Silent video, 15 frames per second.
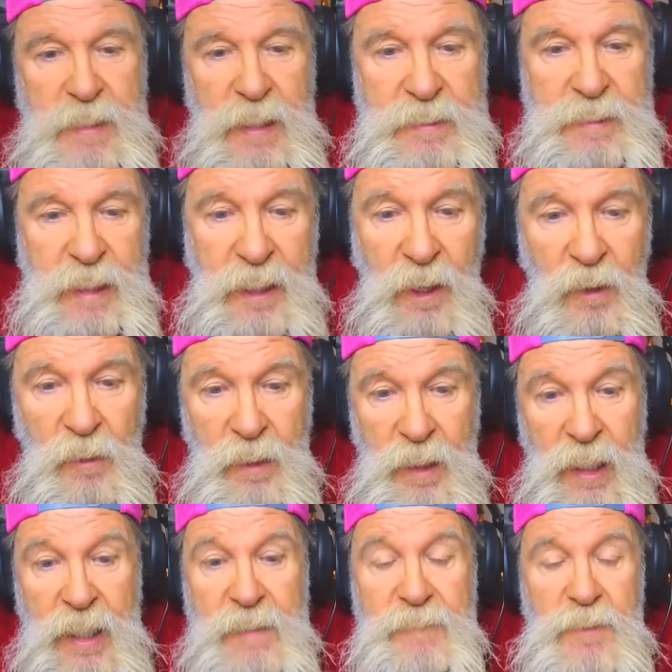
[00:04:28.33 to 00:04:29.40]
I heard
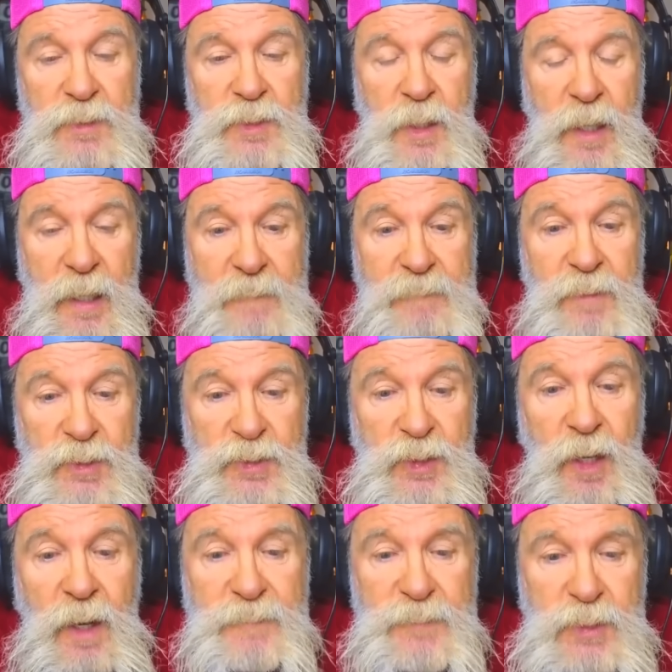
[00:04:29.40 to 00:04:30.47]
even
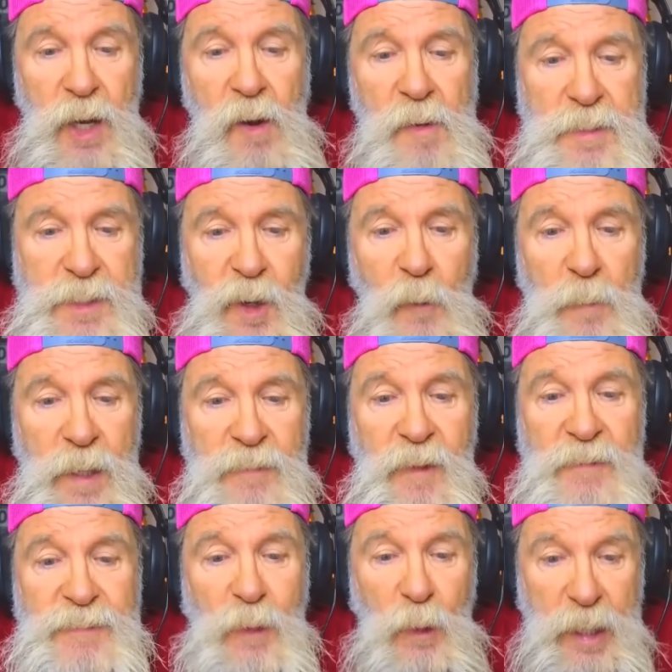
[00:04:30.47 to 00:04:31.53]
Jeff Jarrett told me they
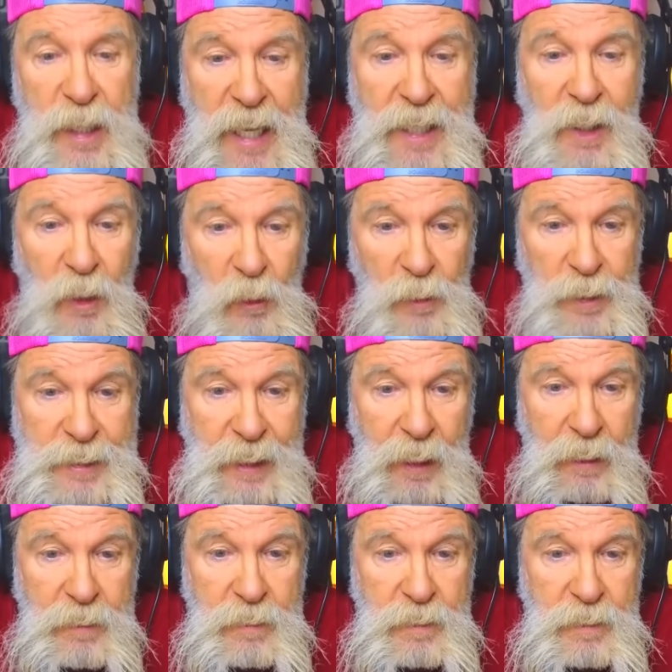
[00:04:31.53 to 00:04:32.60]
thought he had a heart
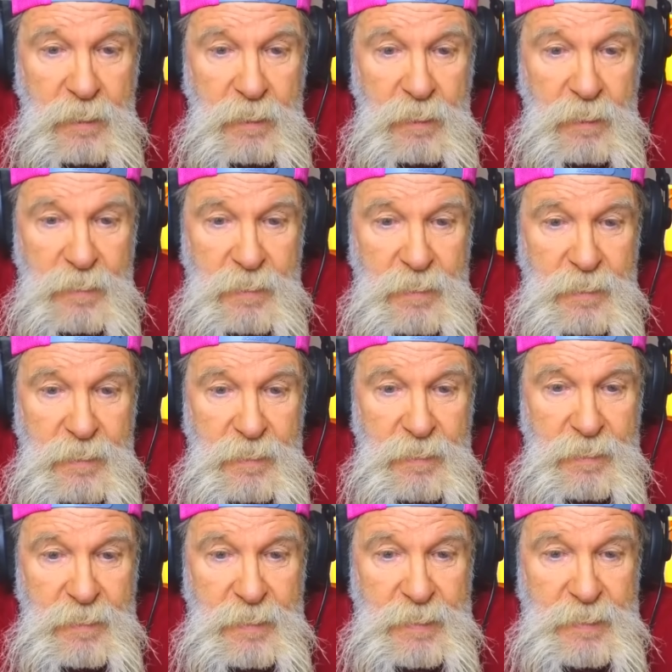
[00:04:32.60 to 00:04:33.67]
attack.
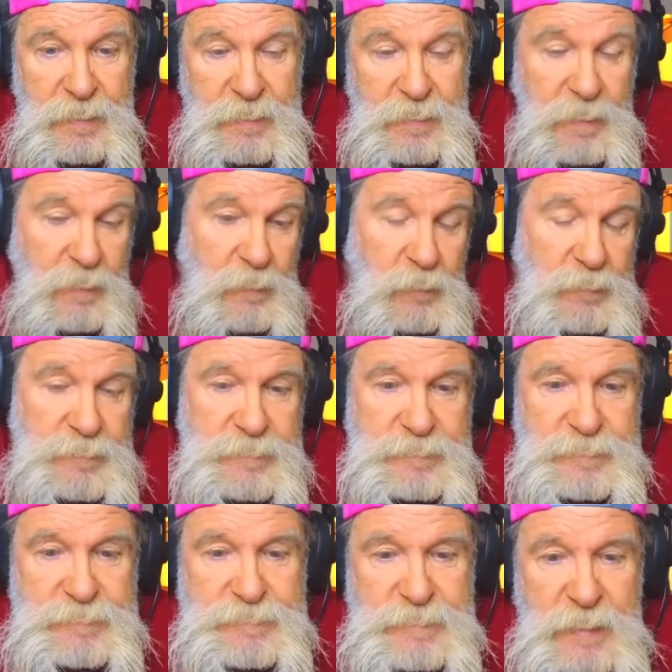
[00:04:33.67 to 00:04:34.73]
So
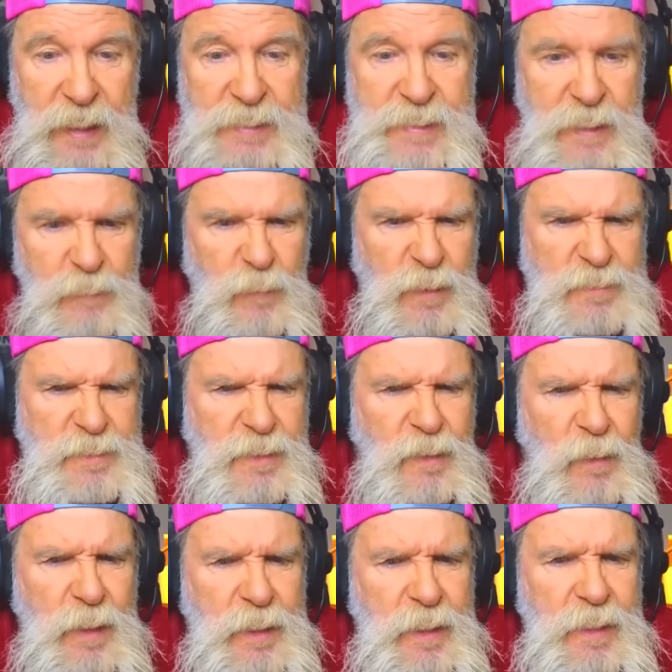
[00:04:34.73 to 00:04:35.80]
I said, well, you know,
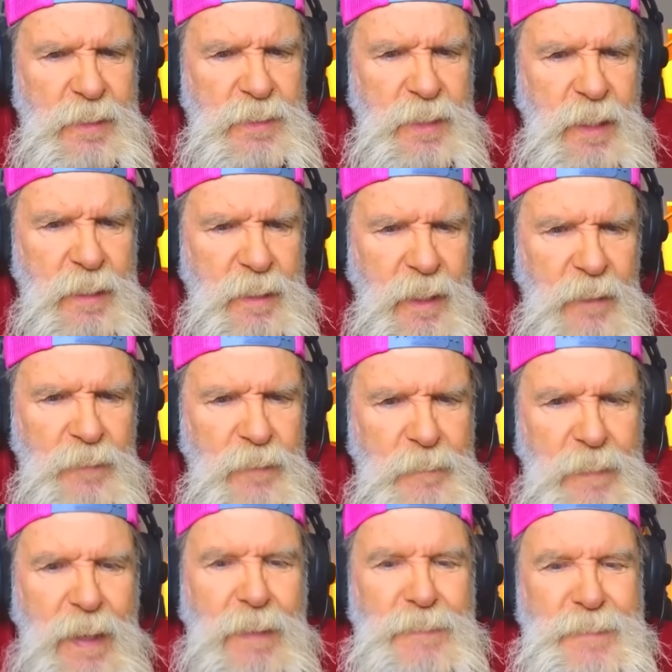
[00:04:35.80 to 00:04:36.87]
he didn't say nothing
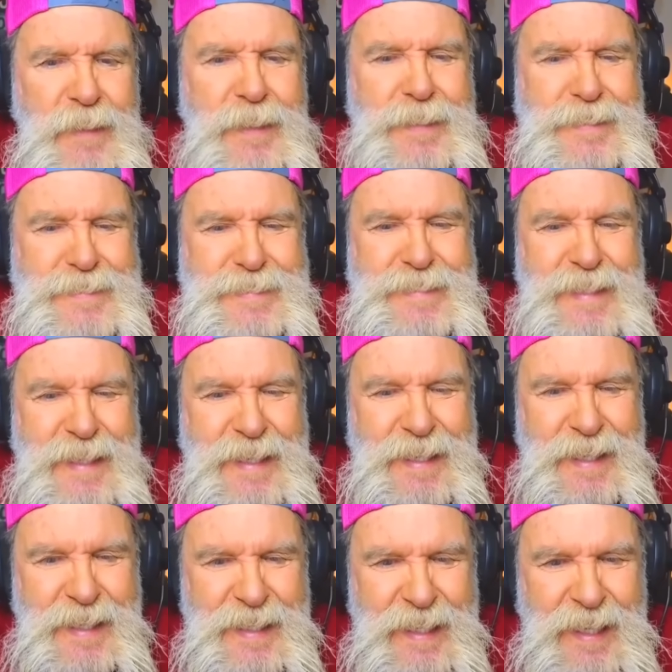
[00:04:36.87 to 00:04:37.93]
about this
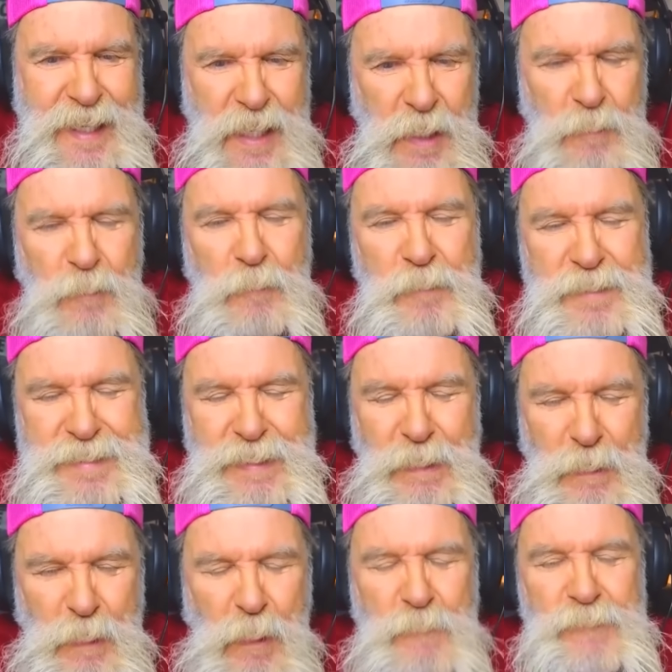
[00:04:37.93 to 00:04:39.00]
when we was
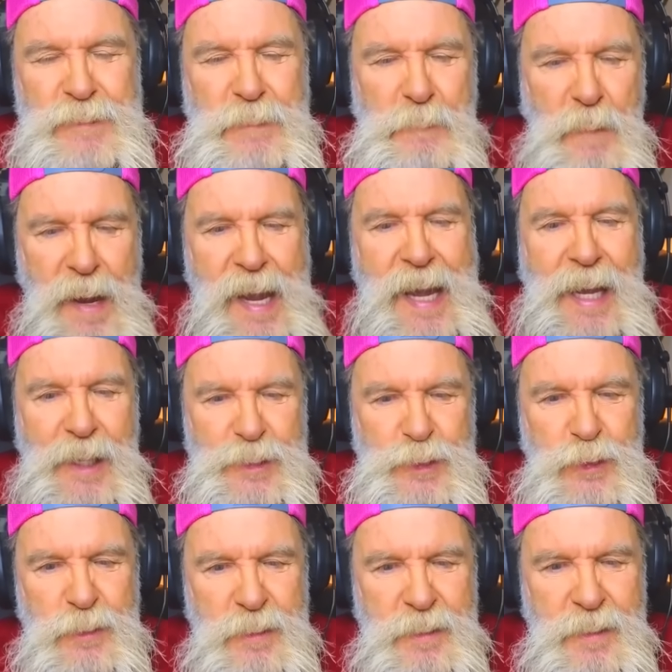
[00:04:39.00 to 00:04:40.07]
going over the
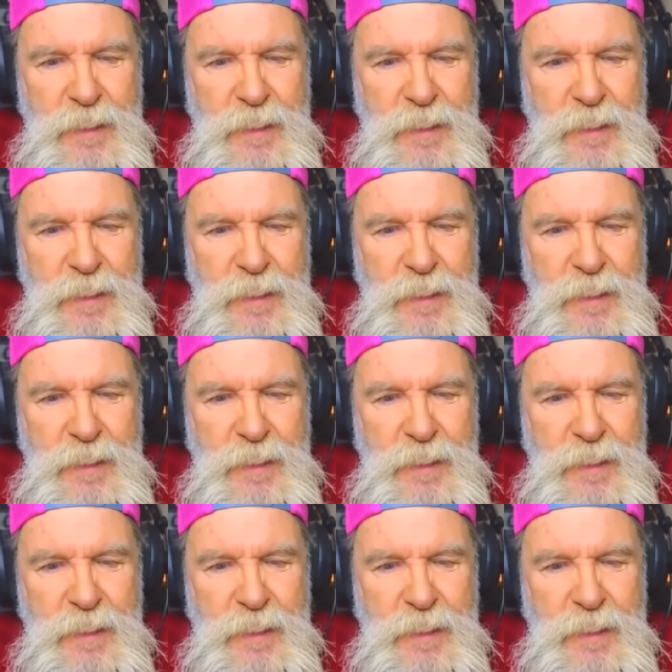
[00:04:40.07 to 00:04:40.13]
match.